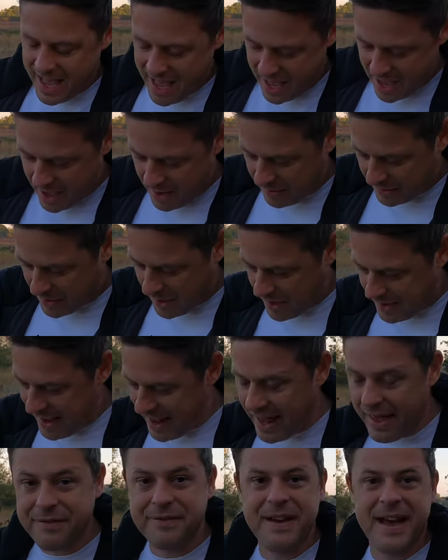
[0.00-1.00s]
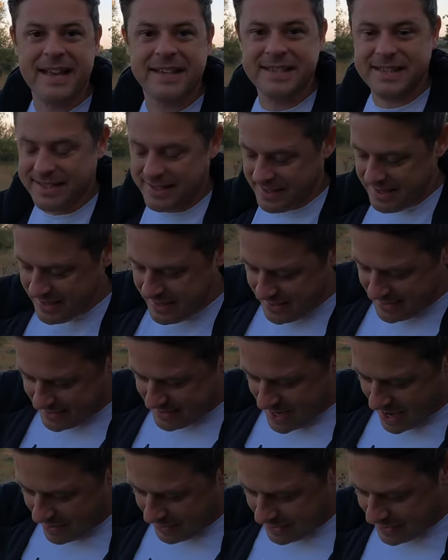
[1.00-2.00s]
uh, an LFS
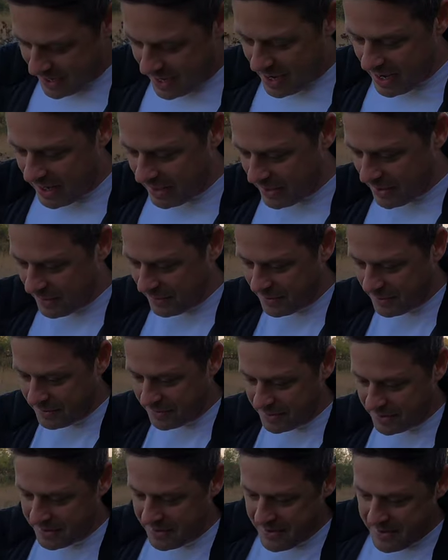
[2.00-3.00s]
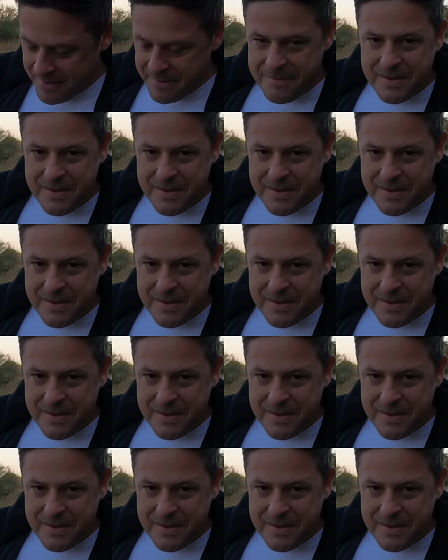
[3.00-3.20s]
down in Harlow, London.